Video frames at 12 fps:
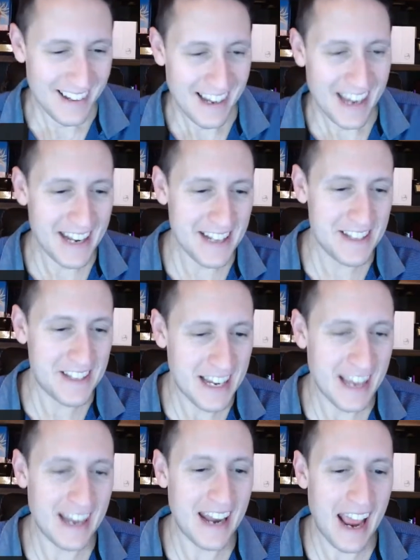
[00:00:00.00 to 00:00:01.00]
he needs to
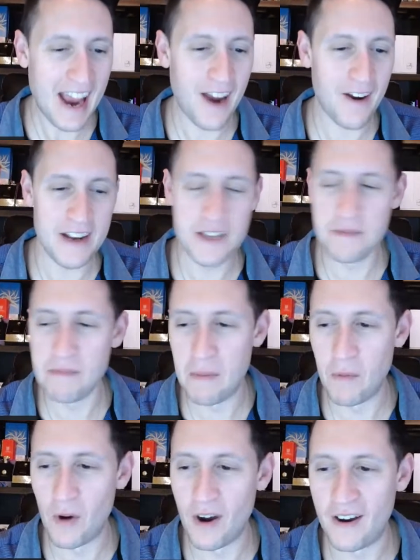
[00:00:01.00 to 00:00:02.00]
get air in his
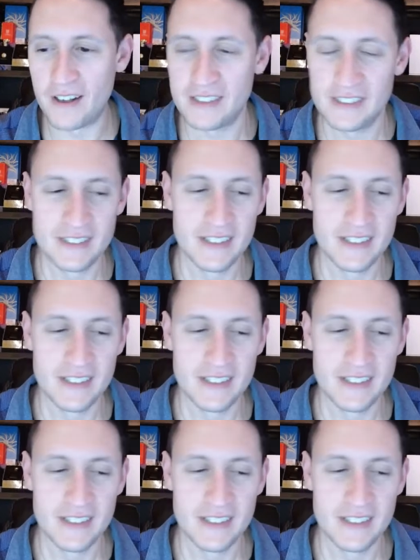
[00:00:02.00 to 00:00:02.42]
memoir.